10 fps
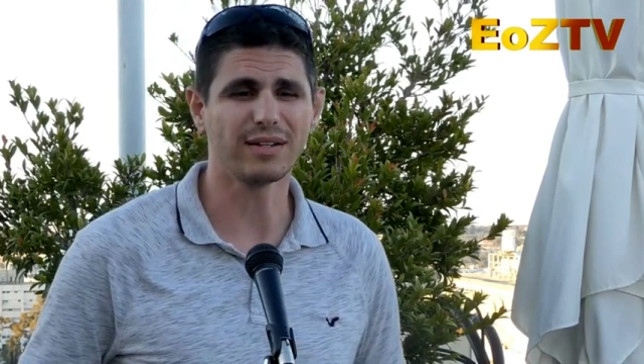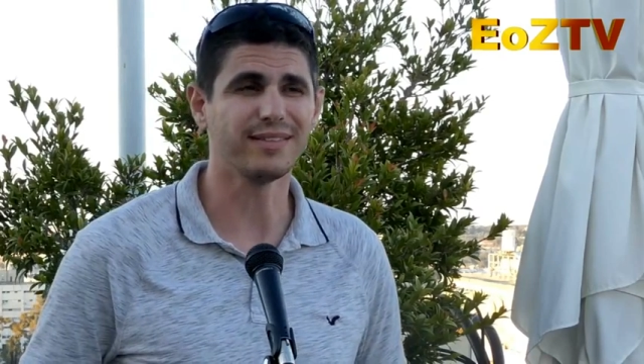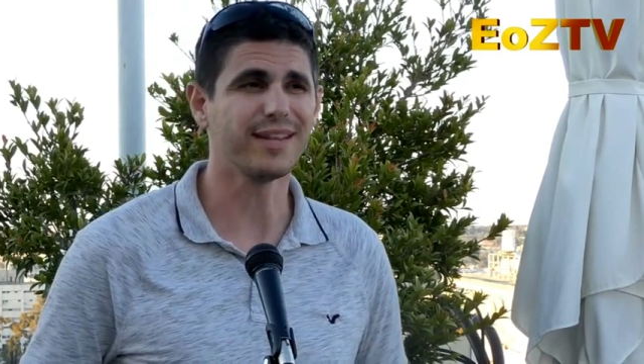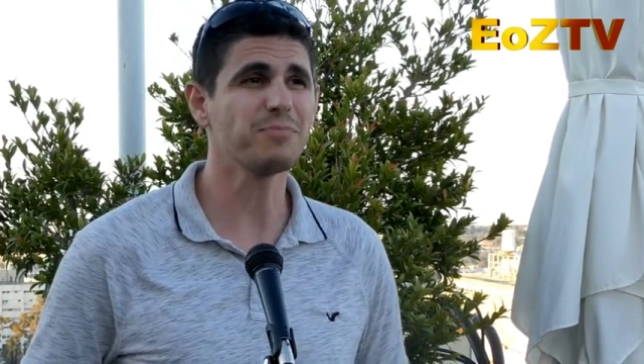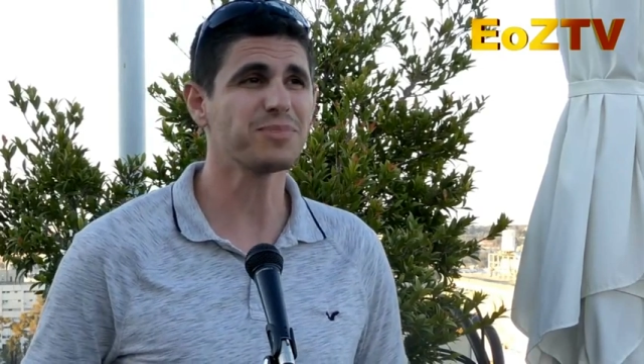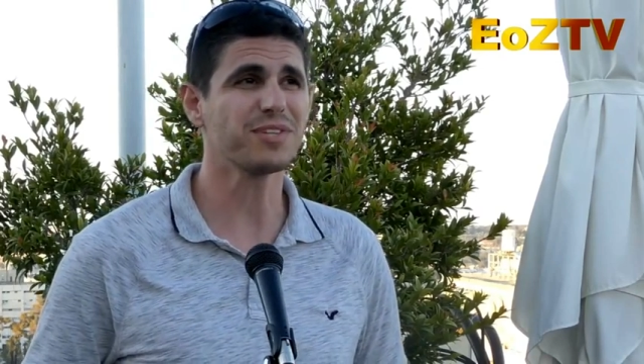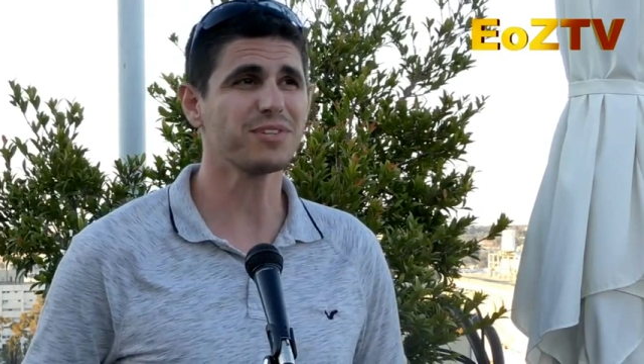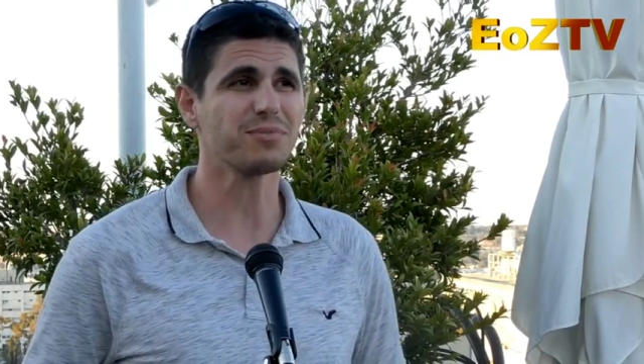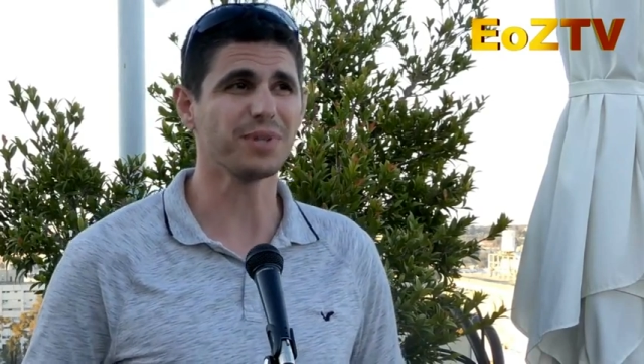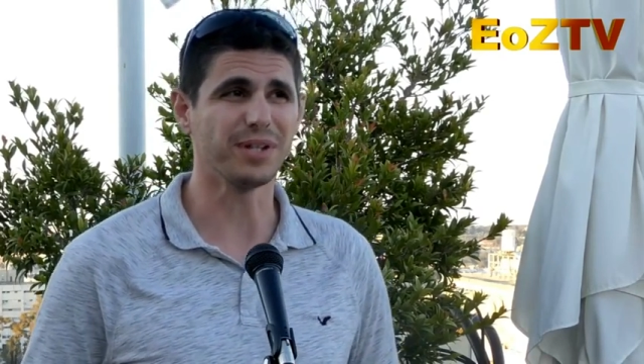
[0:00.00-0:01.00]
condemns
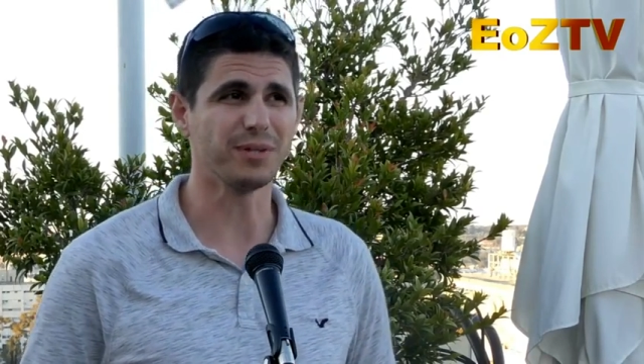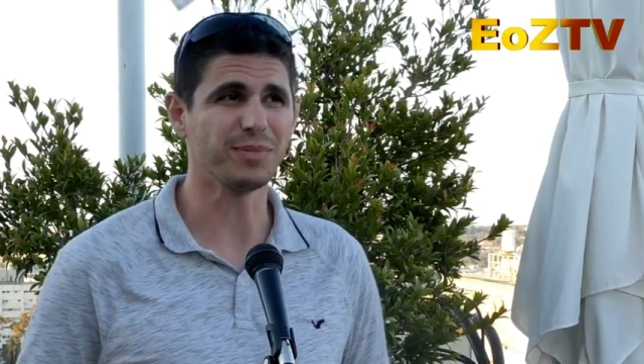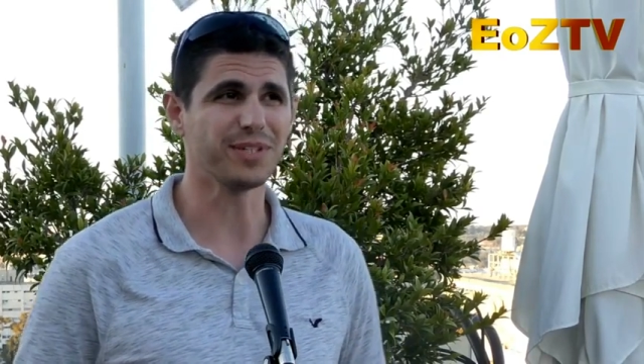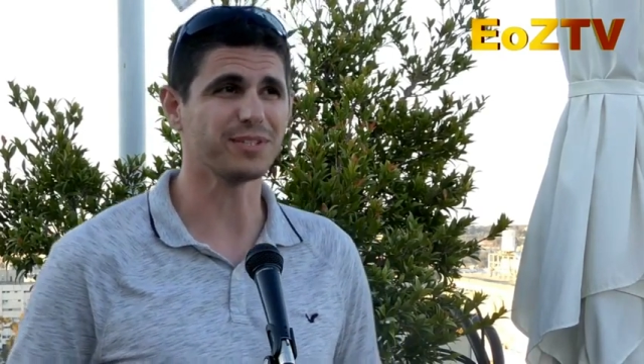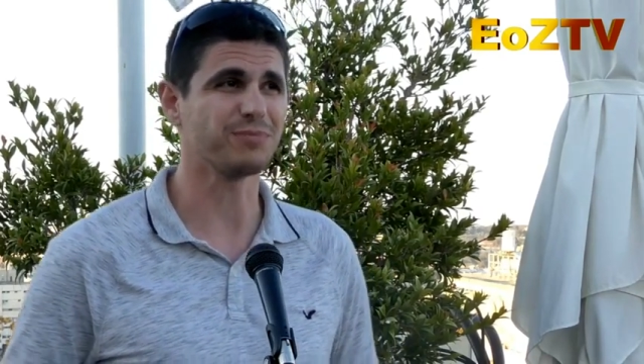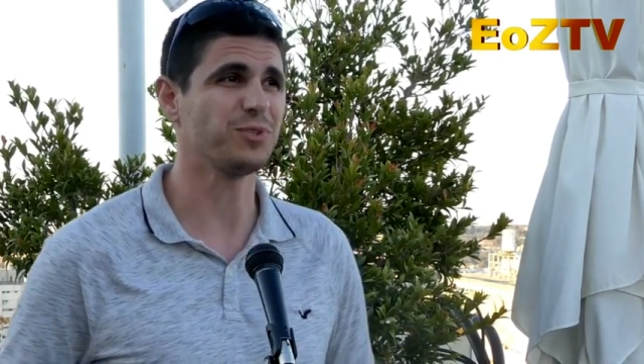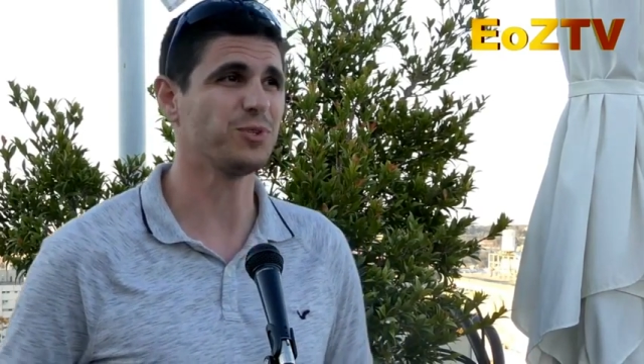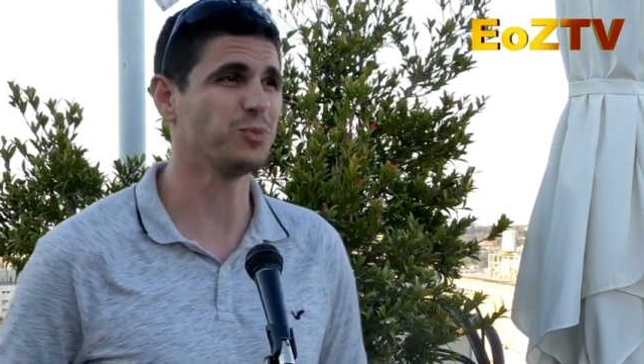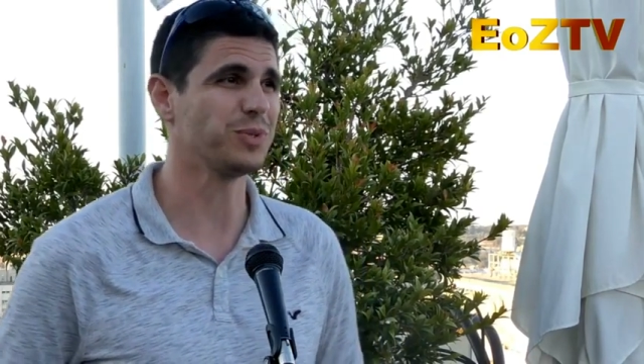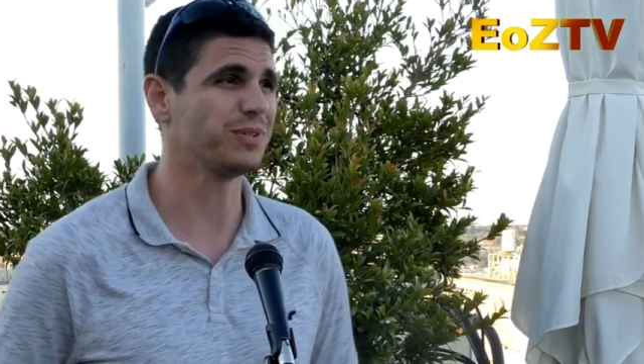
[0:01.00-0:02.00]
Israel because of
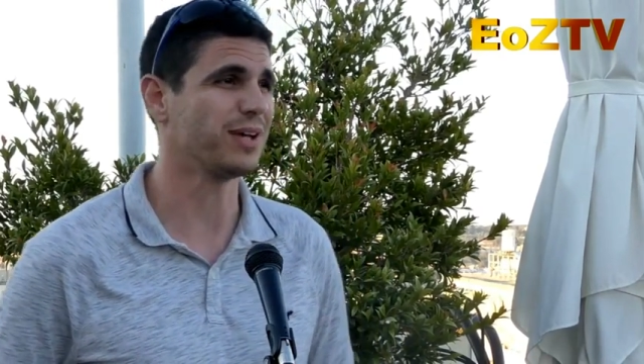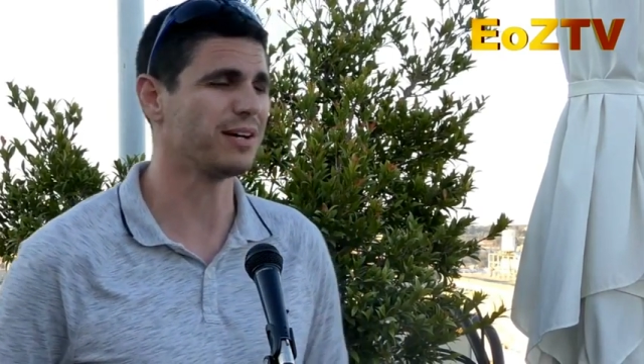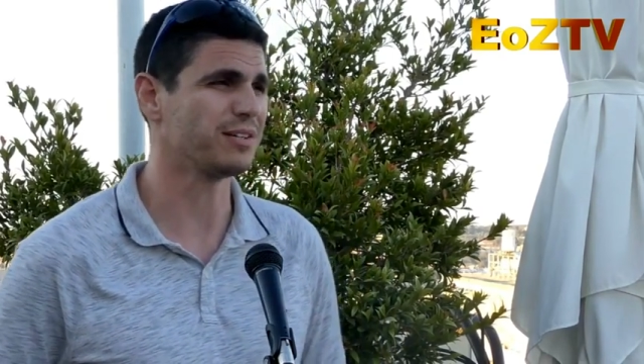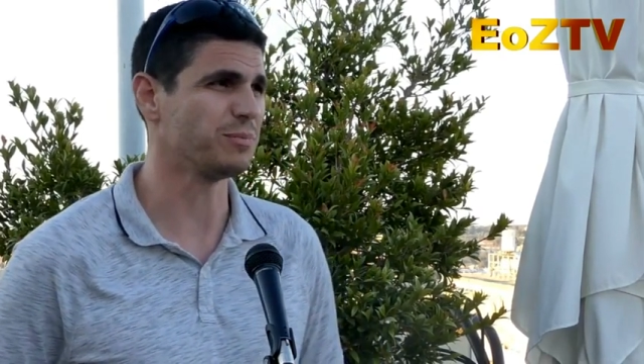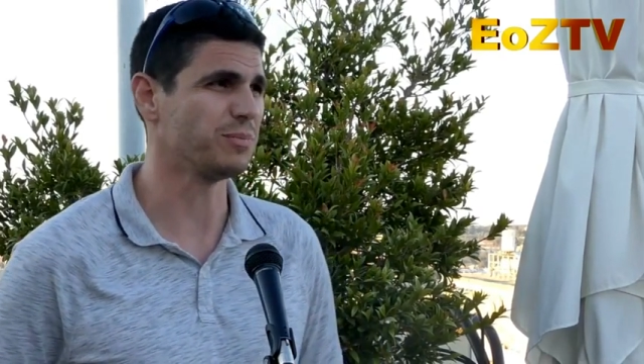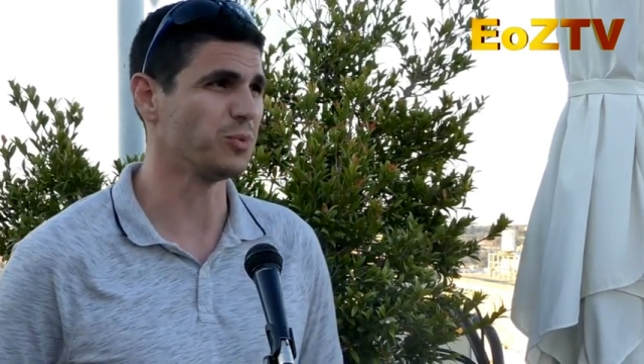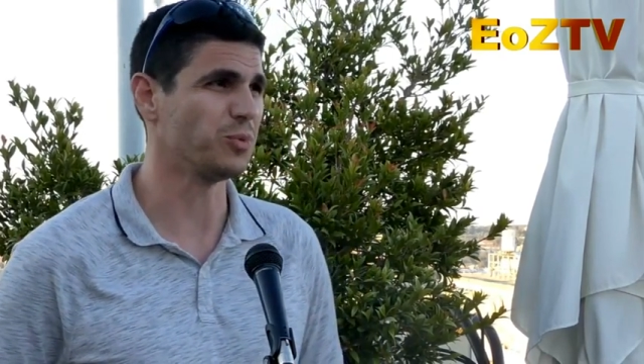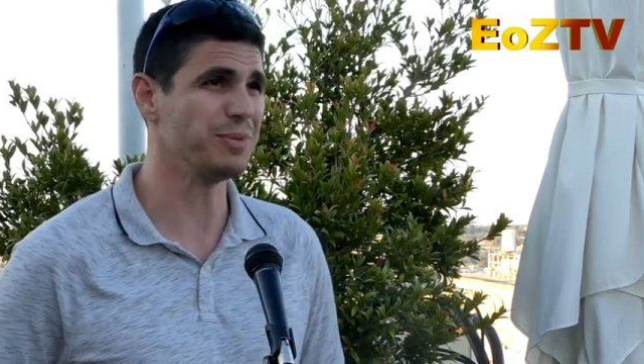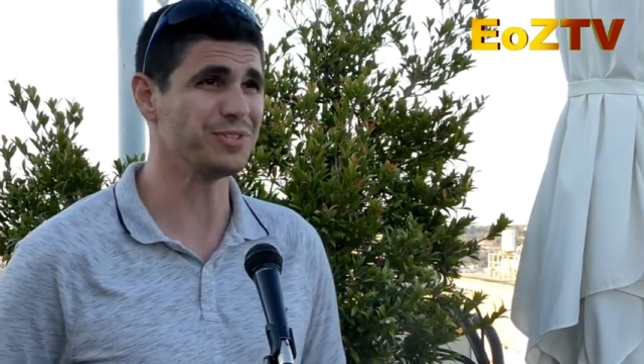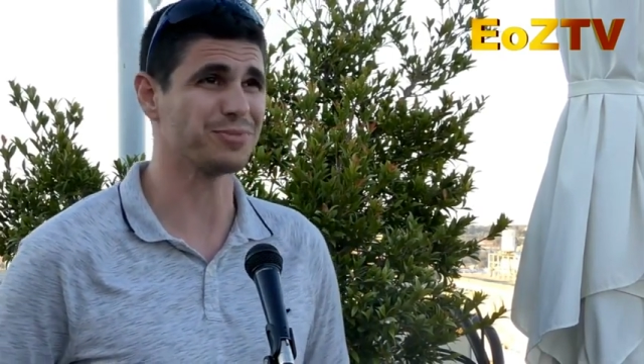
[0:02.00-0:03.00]

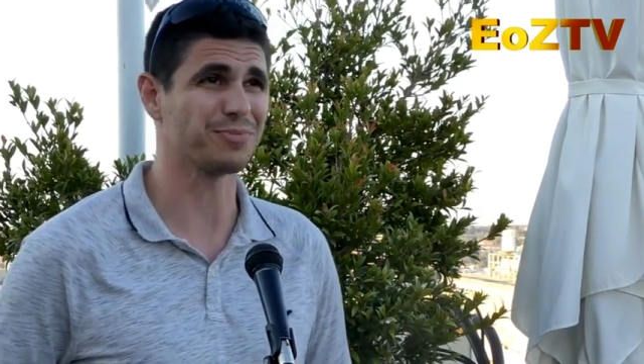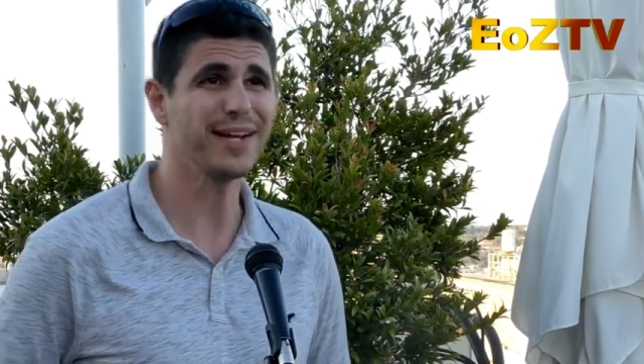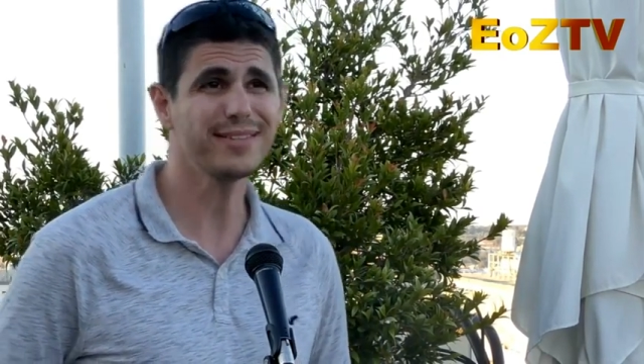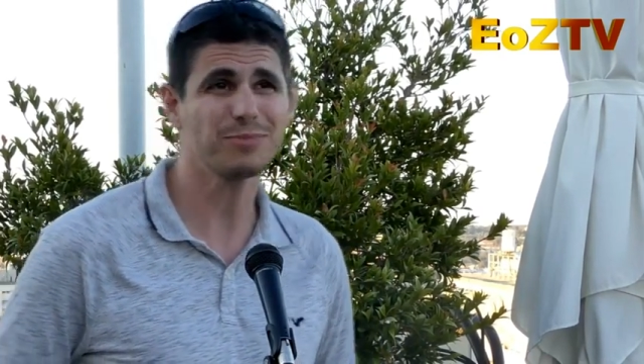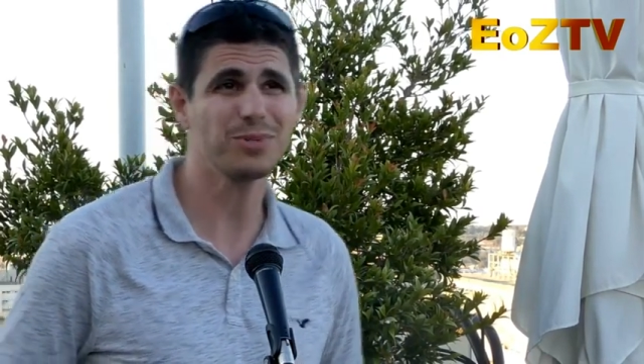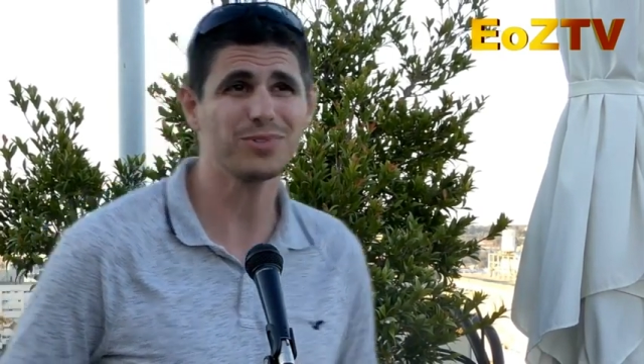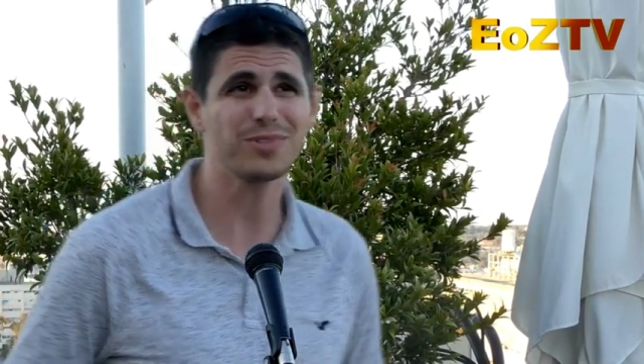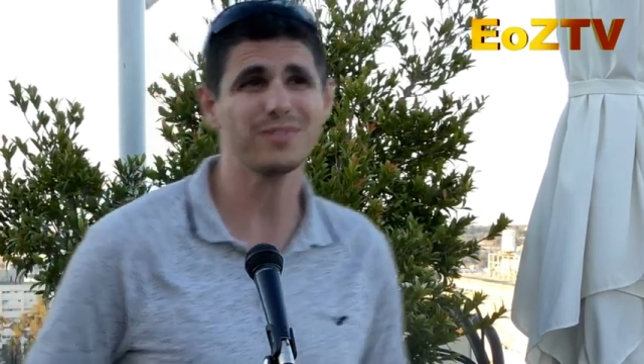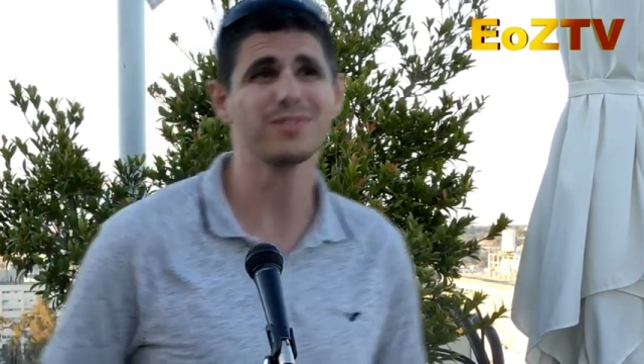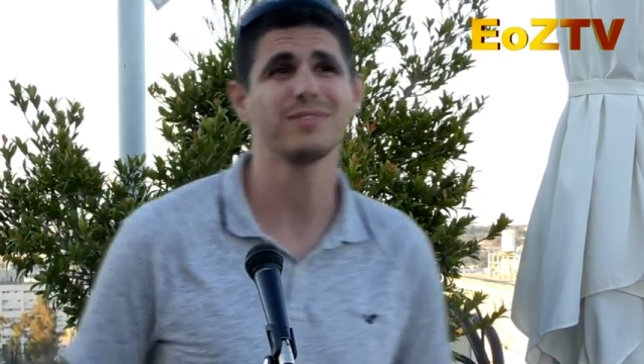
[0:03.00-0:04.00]
women's rights
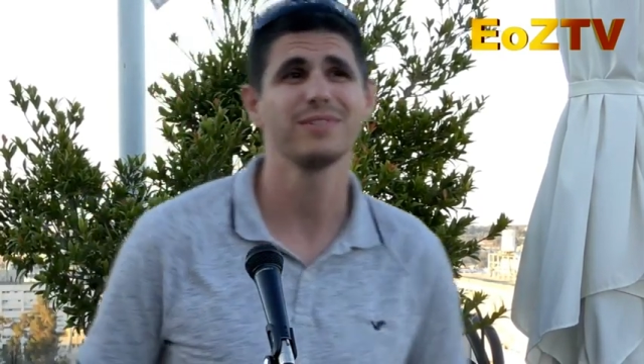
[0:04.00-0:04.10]
abuses,